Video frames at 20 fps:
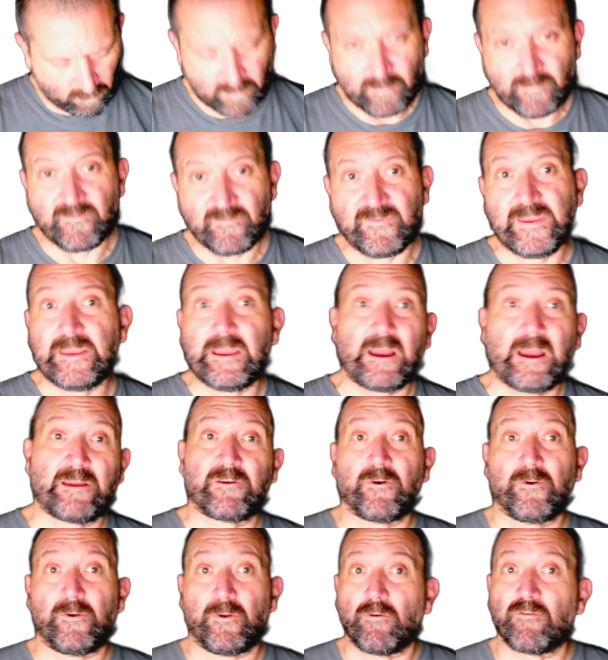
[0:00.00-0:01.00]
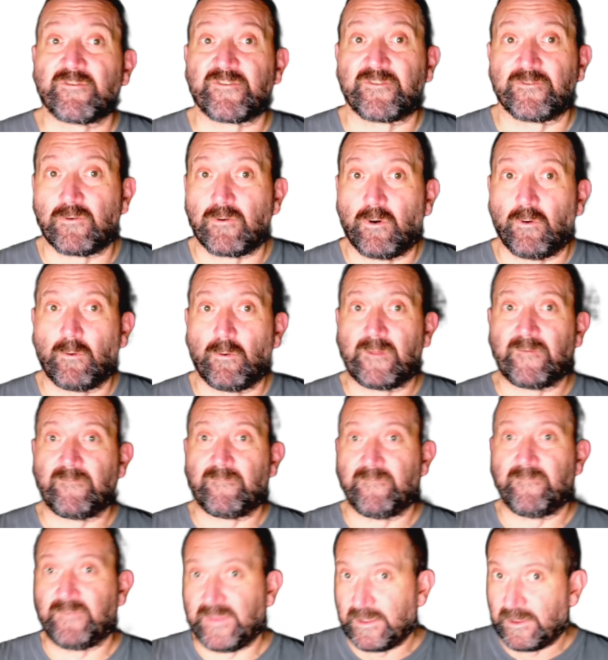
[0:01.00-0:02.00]
UV. I could also call it
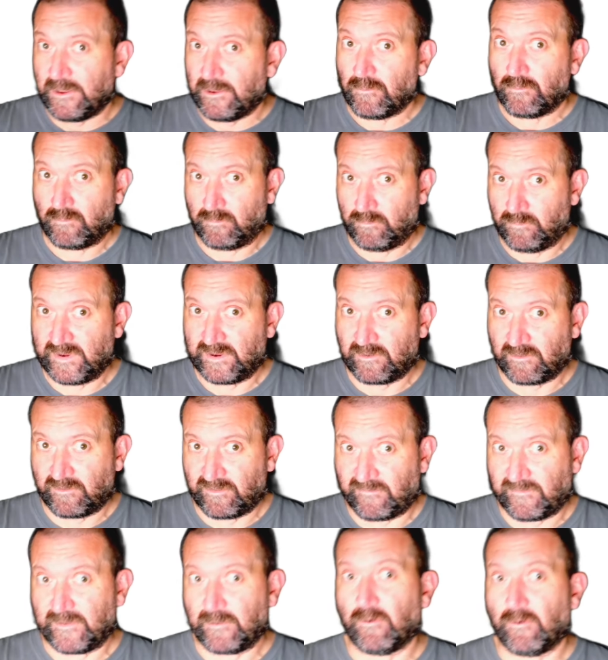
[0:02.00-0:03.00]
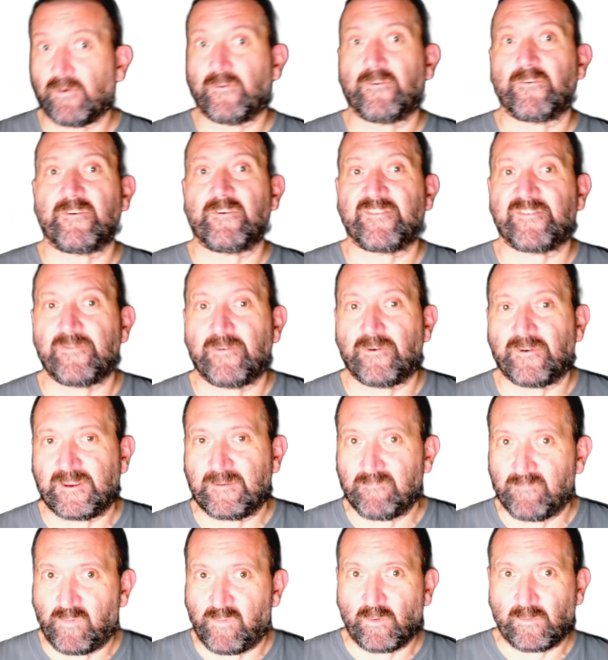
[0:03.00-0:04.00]
VU because the order is not
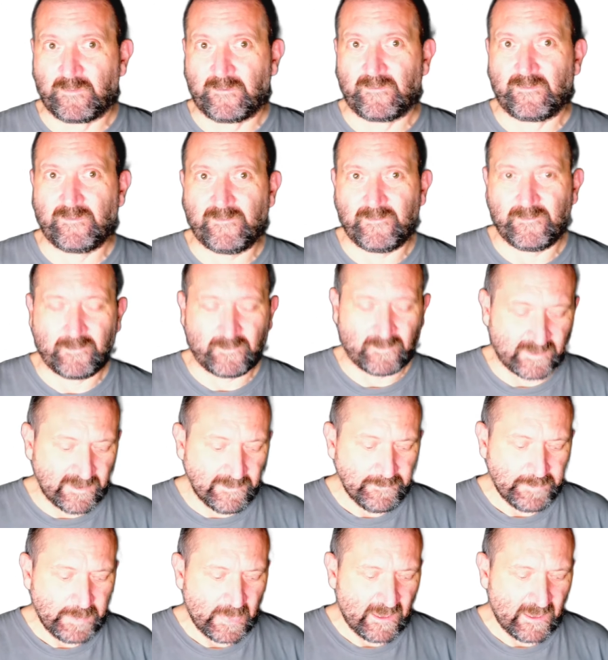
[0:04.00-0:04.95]
important. Okay.